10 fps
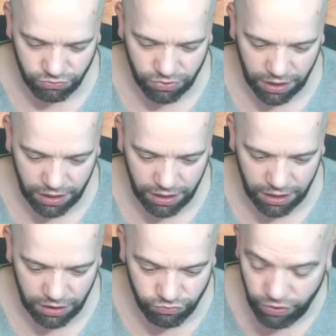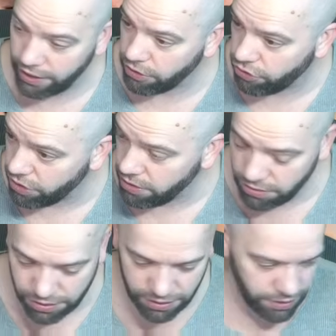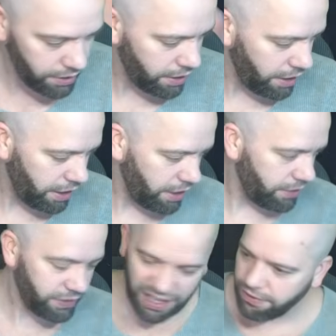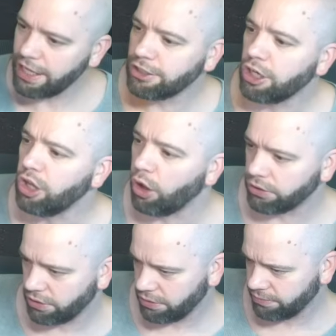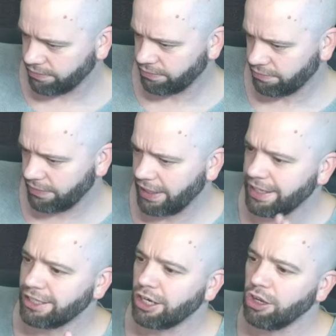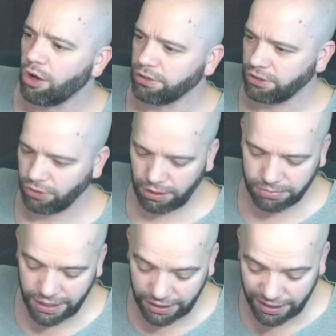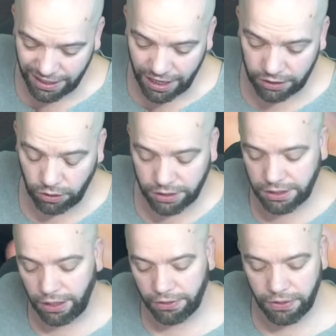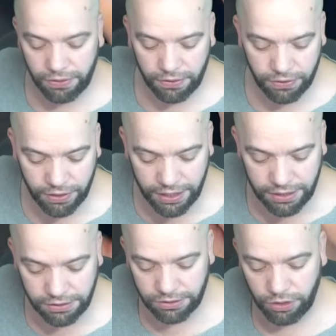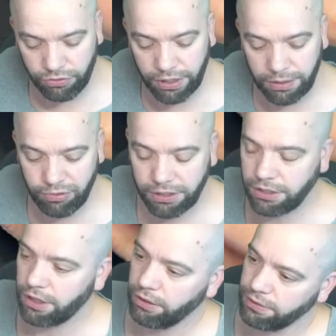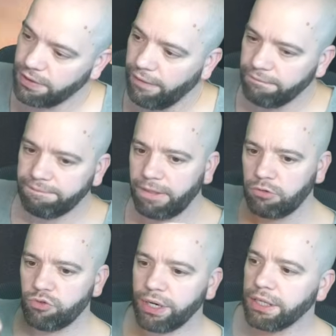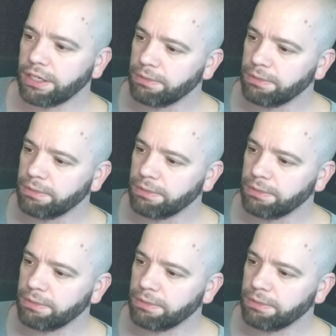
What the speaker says: wrecker crew. There's a lot. There's a lot is all I'm saying. And honestly, I think that these 3D printed tokens are a really nice